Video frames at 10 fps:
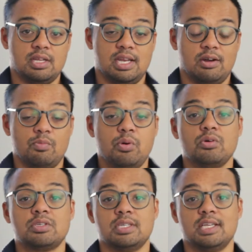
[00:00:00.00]
Now,
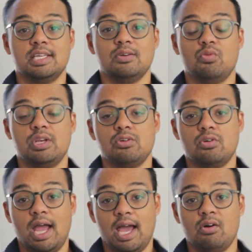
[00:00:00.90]
importantly, when
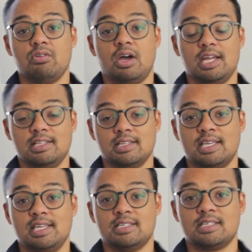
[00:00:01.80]
you're outlining the
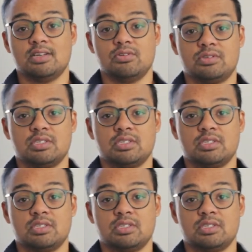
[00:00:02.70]
key skills,